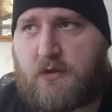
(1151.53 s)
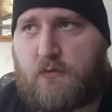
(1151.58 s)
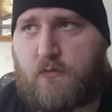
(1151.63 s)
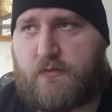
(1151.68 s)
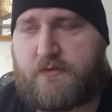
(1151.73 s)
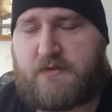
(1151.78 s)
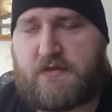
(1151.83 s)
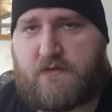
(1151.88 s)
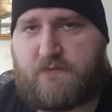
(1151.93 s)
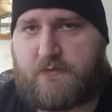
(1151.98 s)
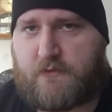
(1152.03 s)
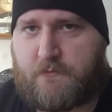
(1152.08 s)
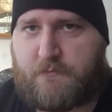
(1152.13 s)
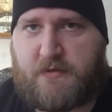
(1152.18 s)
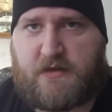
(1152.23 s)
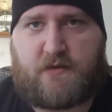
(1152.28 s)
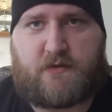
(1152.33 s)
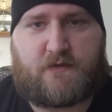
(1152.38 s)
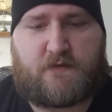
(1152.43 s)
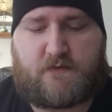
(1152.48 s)
with different
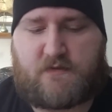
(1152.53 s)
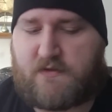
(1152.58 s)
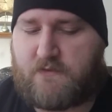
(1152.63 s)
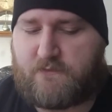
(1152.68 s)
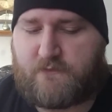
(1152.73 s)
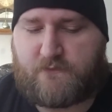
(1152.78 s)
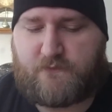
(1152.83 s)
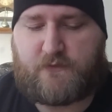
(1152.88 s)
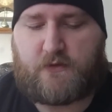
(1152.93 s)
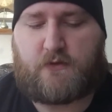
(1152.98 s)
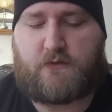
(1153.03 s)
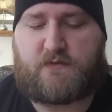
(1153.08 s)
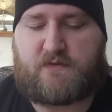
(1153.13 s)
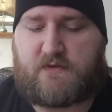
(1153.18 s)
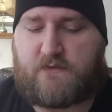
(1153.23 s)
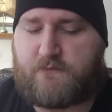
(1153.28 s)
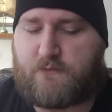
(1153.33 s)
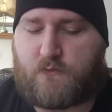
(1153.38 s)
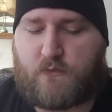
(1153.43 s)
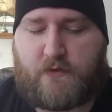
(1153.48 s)
opinions, different views,
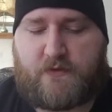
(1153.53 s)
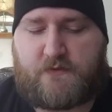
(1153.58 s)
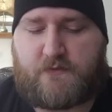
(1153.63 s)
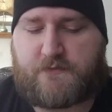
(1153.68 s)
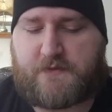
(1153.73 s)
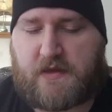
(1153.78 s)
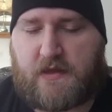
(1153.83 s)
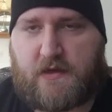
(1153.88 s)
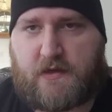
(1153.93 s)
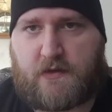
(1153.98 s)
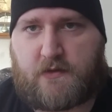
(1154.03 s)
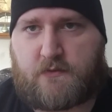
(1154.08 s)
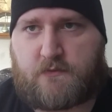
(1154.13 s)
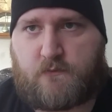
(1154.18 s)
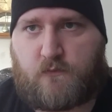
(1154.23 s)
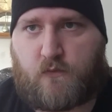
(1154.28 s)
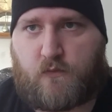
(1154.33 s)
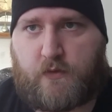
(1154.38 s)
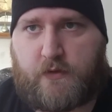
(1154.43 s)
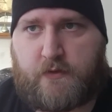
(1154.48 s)
different ways of getting
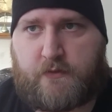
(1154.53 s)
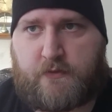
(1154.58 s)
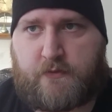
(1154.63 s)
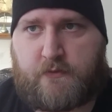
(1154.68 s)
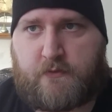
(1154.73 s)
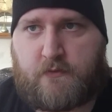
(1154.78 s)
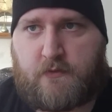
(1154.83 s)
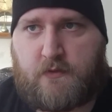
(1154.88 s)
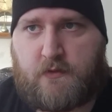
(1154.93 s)
with